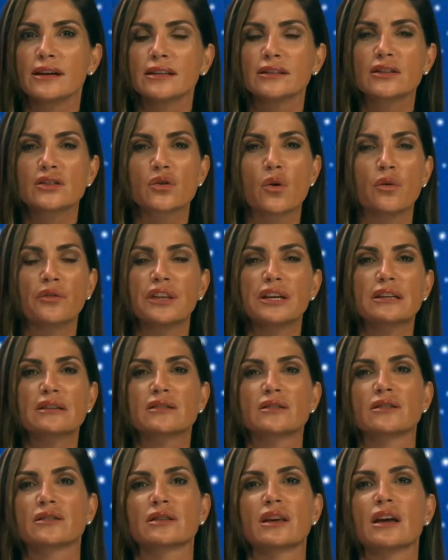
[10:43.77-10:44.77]
This whole thing is
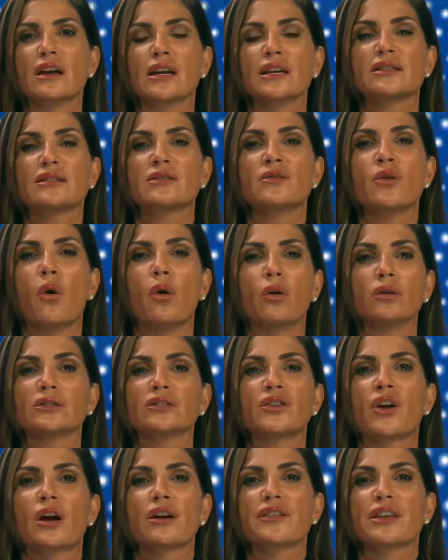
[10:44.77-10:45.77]
this it's an old
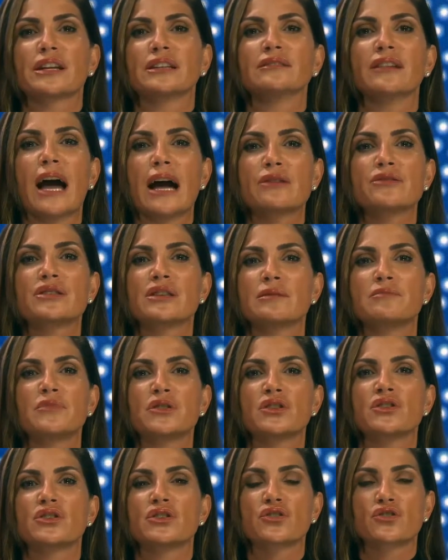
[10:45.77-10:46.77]
canard that allows them
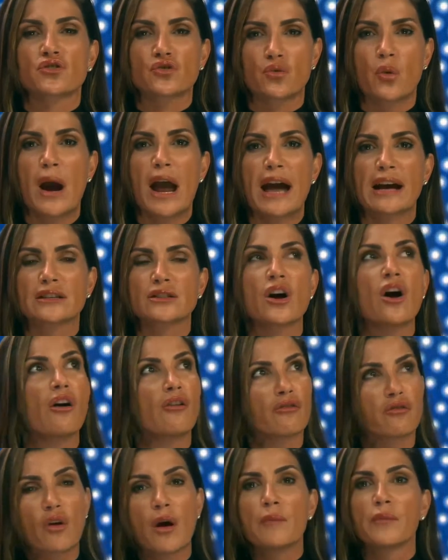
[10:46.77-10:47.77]
to distract
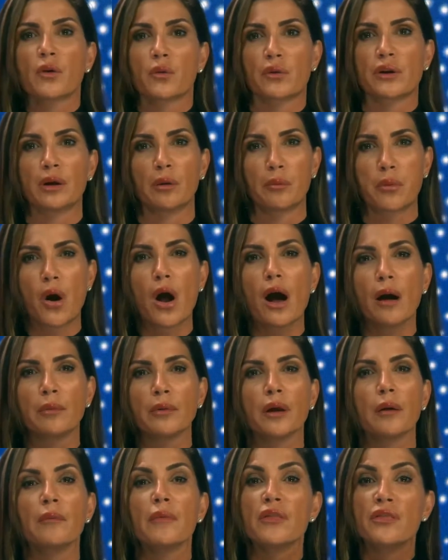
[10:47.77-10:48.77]
from the real
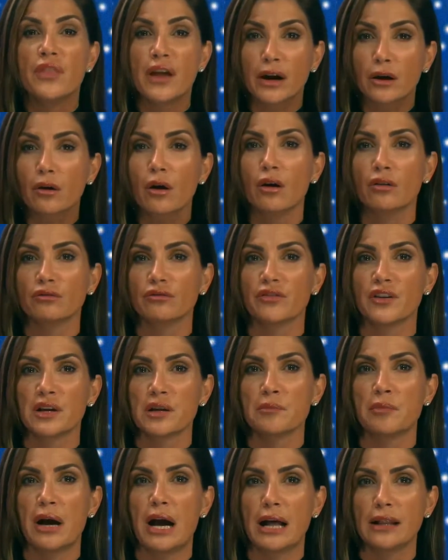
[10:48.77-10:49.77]
problem, their own
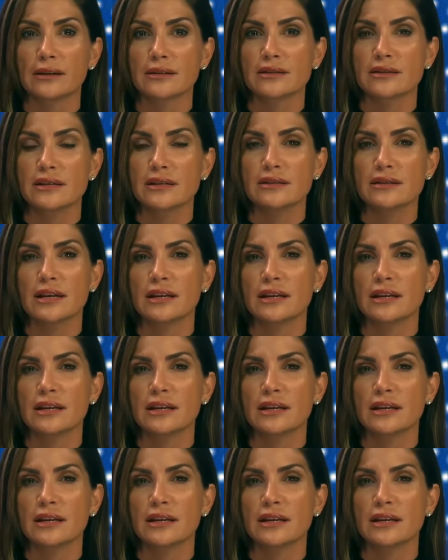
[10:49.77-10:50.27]
failed policies.